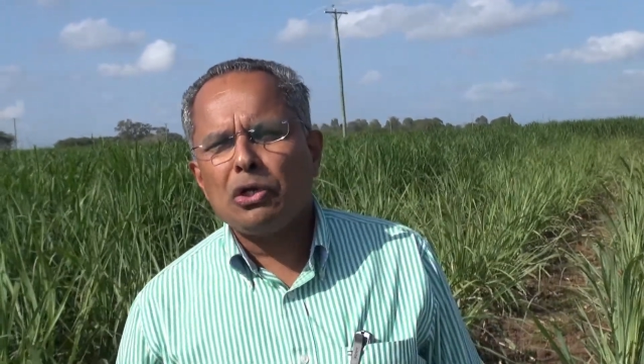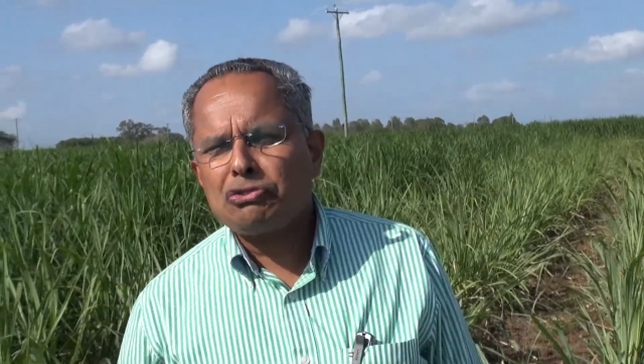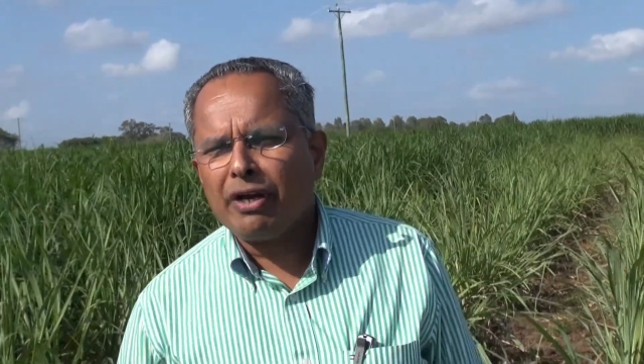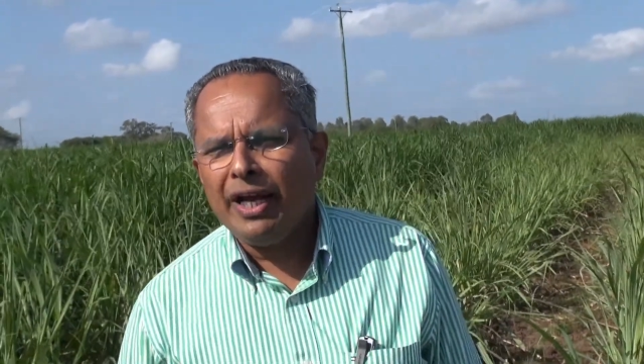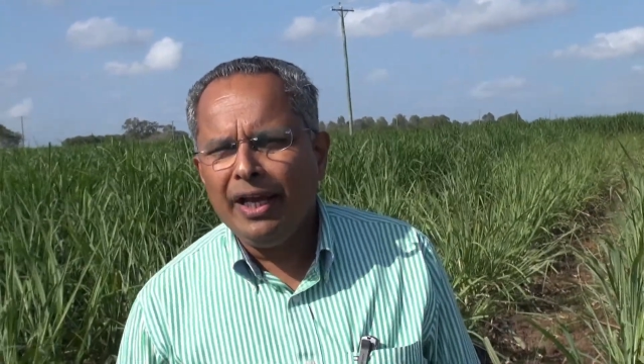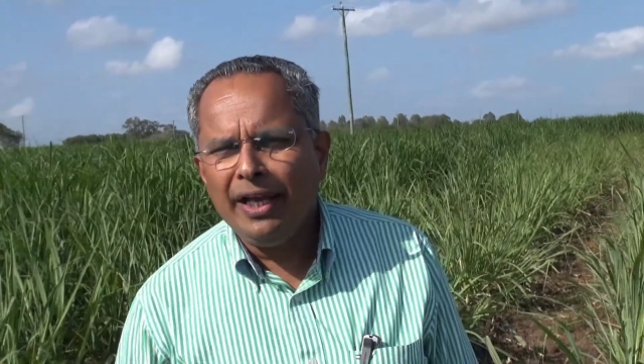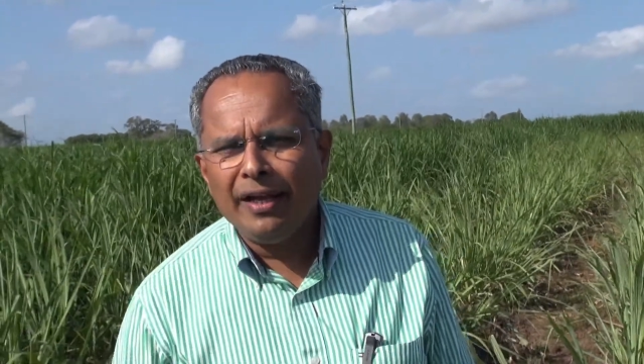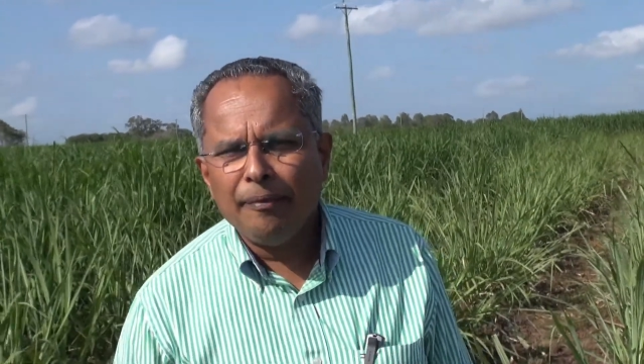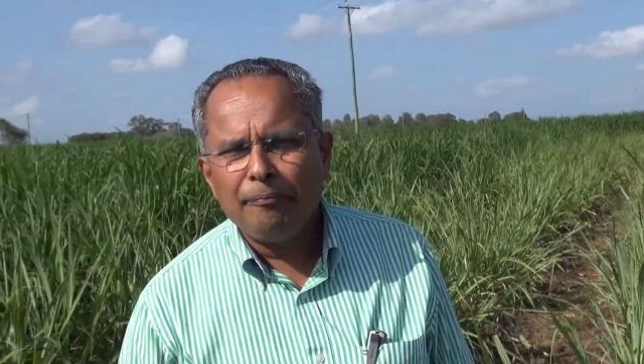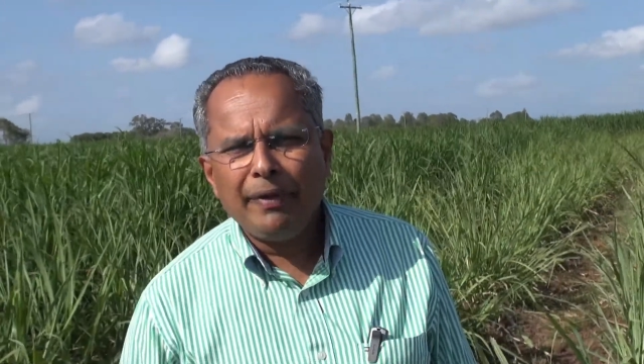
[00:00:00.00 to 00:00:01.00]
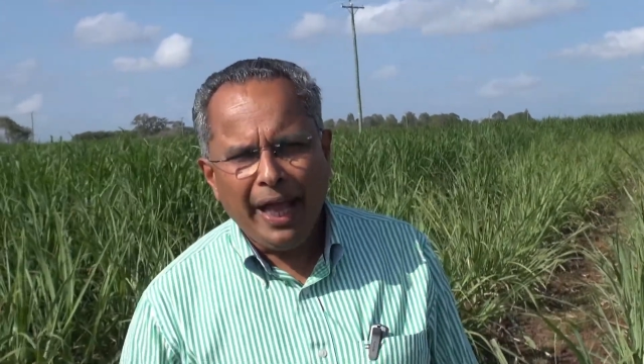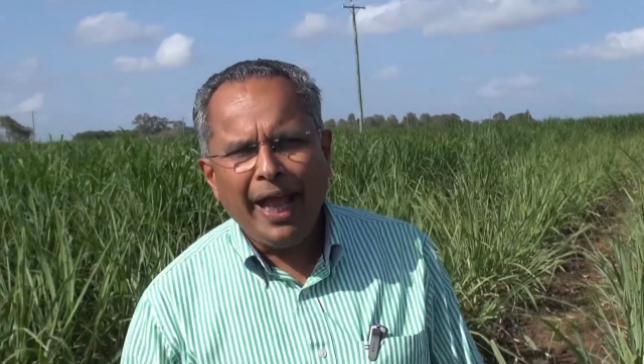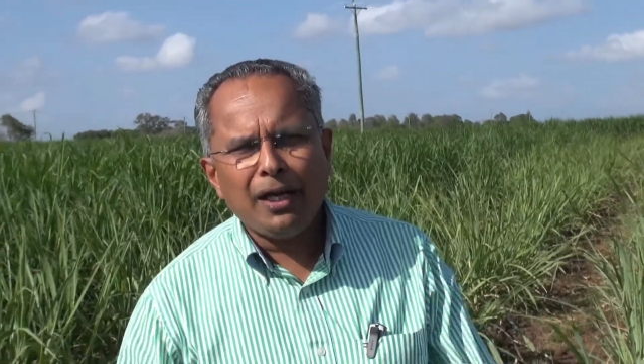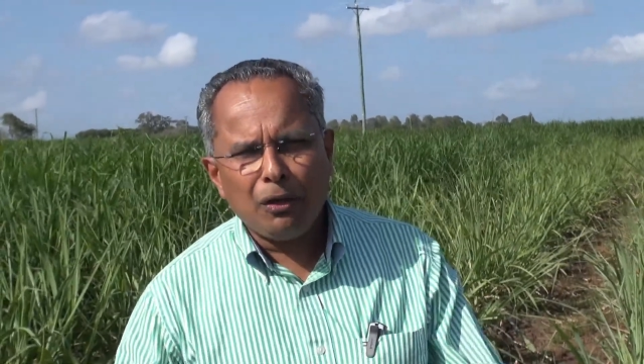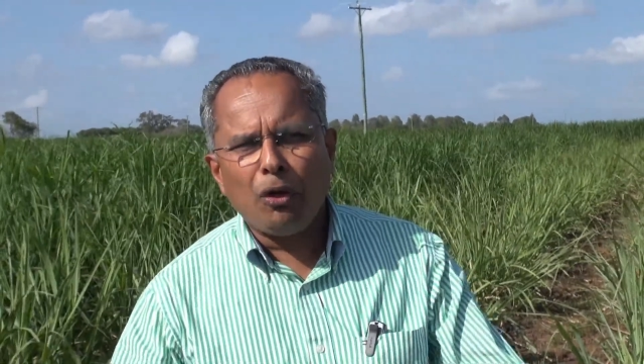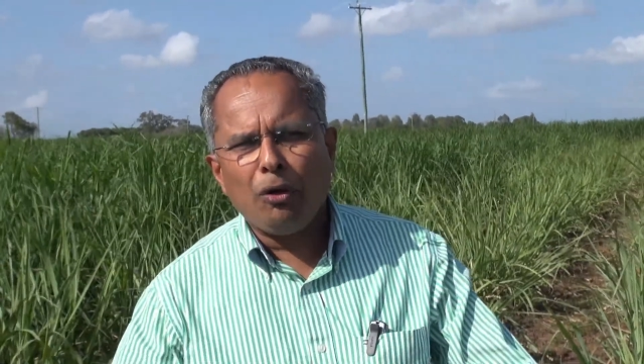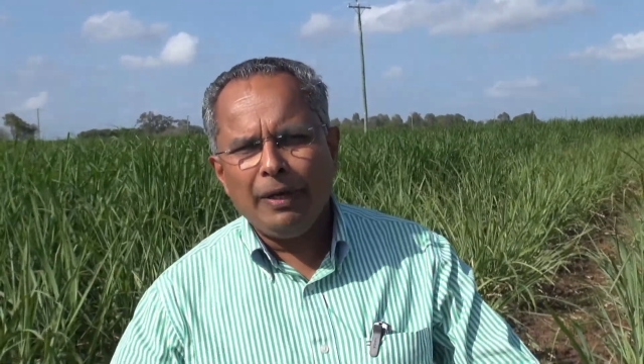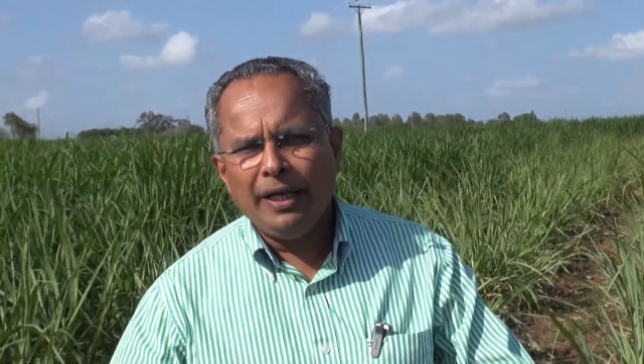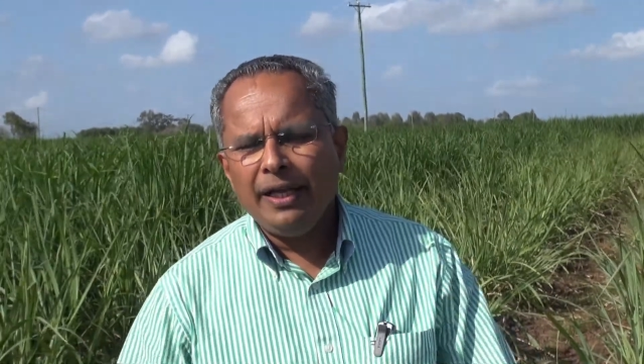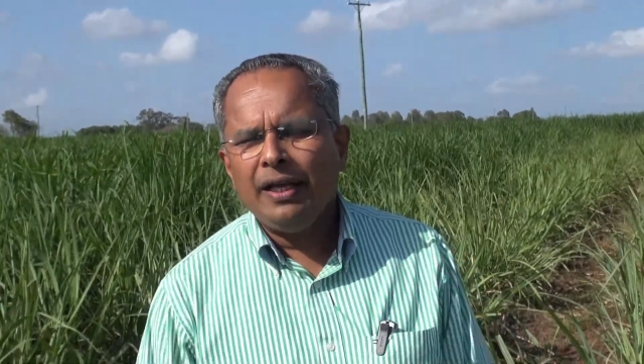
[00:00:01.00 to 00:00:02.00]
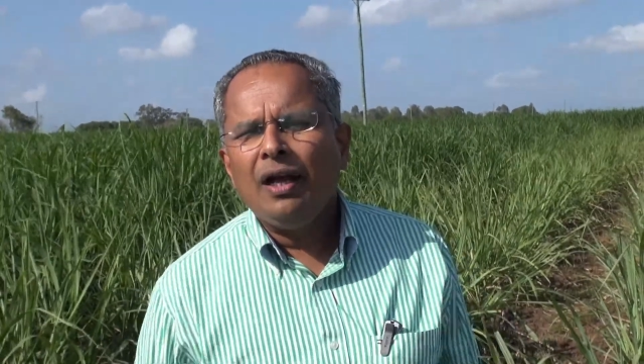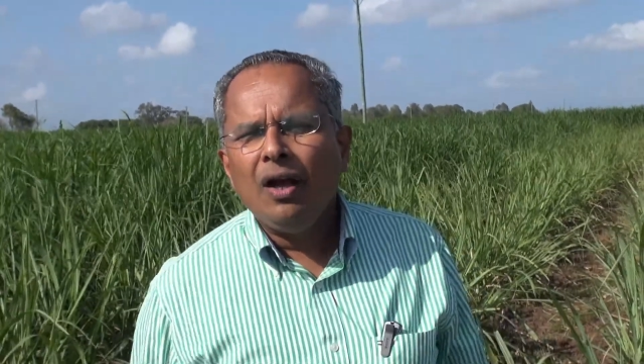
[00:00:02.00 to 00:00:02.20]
Australia and globally